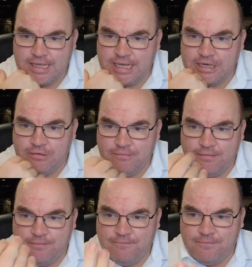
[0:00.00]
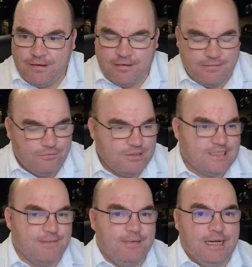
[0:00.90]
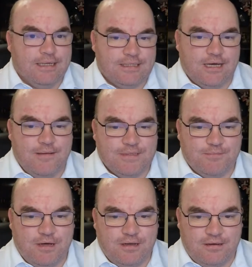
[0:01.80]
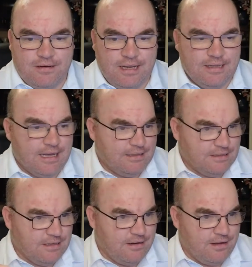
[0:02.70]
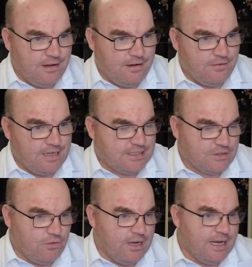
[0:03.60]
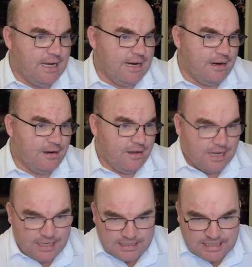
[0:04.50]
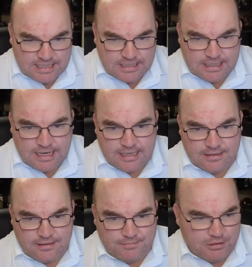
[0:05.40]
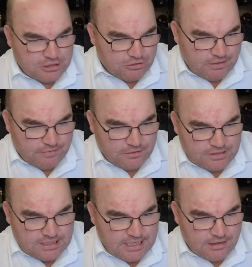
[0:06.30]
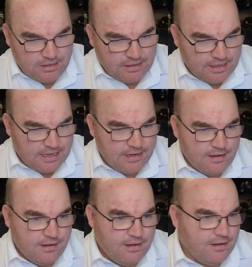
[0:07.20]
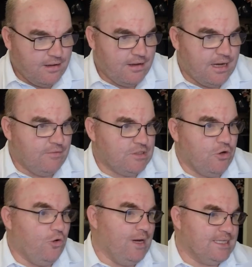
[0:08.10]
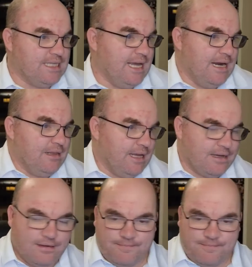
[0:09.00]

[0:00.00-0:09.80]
know, I wouldn't say a million times, but in that Red Square, Alexander Garden, Plochet Revolutsa area there, I was always there. Like,